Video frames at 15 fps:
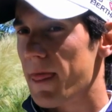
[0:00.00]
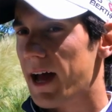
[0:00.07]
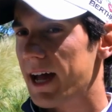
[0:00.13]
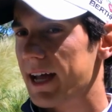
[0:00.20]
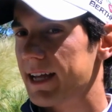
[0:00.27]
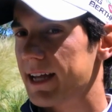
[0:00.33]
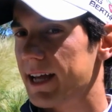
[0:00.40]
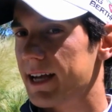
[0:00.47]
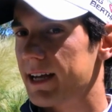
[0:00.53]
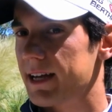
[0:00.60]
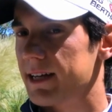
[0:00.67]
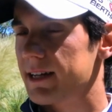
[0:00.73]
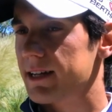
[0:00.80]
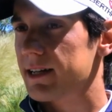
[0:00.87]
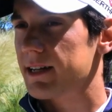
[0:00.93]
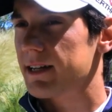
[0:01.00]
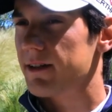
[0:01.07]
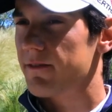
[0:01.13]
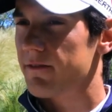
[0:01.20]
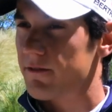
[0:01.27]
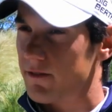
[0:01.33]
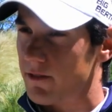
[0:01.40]
I can
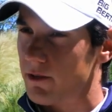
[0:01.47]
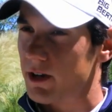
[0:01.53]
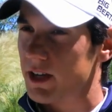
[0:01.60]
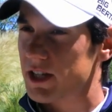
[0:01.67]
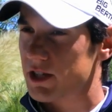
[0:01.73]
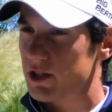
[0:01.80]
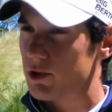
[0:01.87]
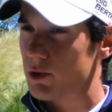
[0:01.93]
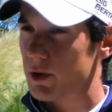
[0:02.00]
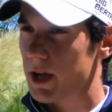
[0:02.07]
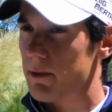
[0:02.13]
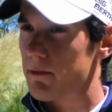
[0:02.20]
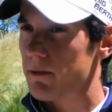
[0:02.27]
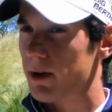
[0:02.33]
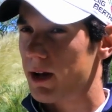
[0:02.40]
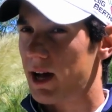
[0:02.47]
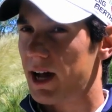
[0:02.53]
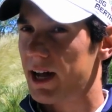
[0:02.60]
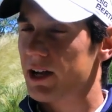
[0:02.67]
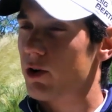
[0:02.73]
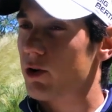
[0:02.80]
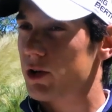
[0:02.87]
listen to him.
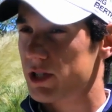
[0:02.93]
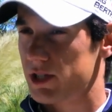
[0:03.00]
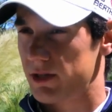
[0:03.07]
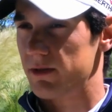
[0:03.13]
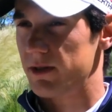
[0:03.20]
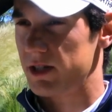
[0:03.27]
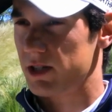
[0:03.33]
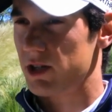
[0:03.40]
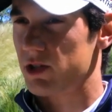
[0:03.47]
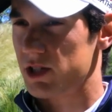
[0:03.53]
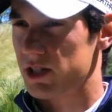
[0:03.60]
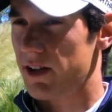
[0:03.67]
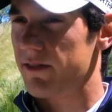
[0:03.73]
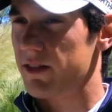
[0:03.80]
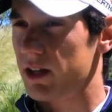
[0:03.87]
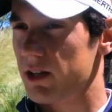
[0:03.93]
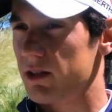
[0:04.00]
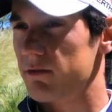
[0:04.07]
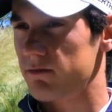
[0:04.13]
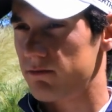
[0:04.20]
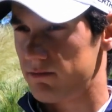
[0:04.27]
I know he's, he's got something